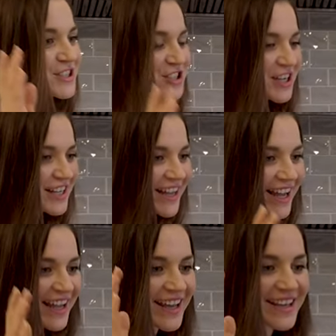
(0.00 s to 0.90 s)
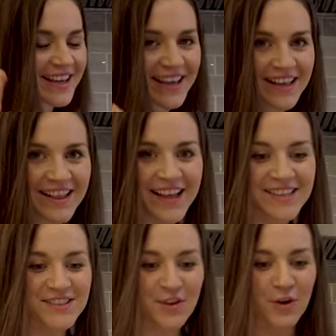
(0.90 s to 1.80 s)
chile
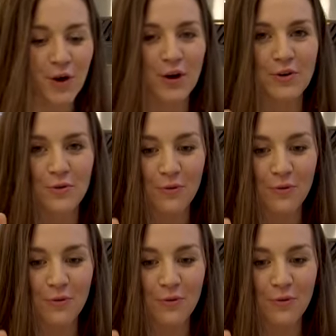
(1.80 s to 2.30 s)
quiles con